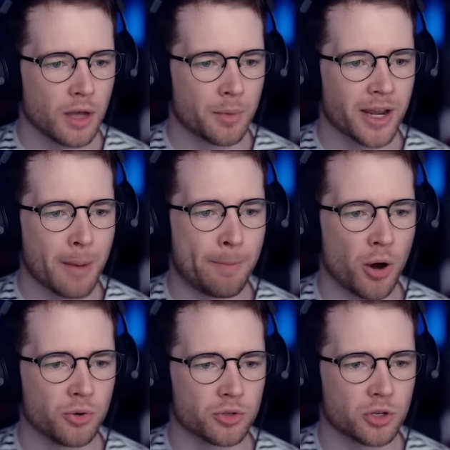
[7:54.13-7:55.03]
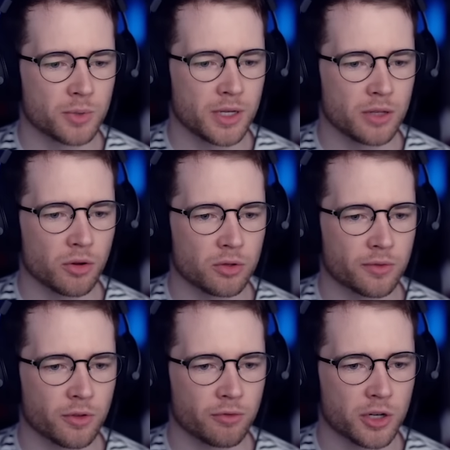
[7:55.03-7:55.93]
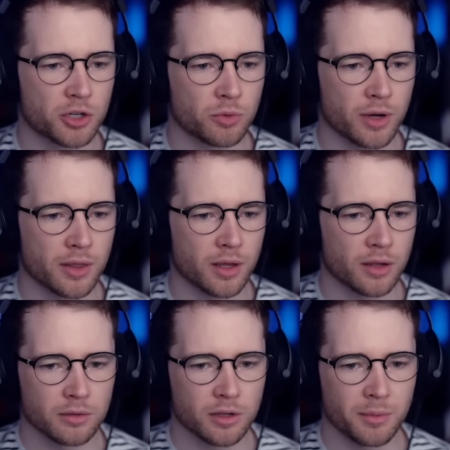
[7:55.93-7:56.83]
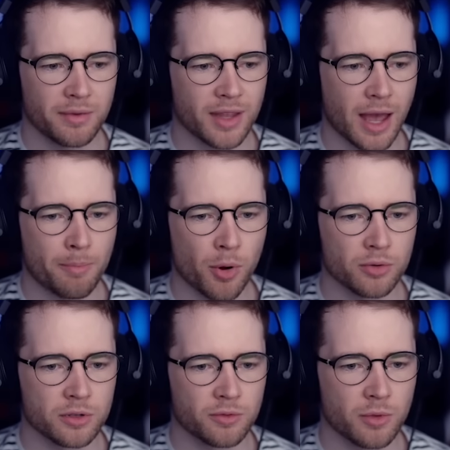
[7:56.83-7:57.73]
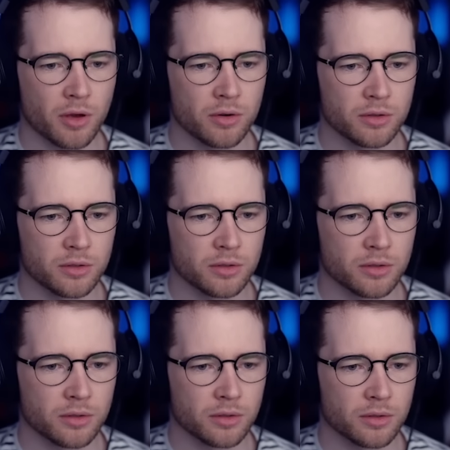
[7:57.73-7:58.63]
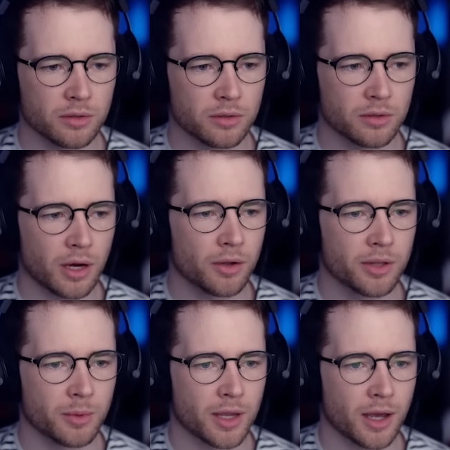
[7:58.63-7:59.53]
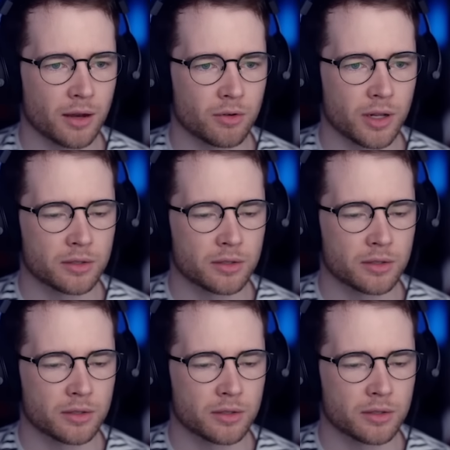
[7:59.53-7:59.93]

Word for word: to get bones, because we need those for the ritual, I think. Can we even get bones from those? I don't think we can. Right, let's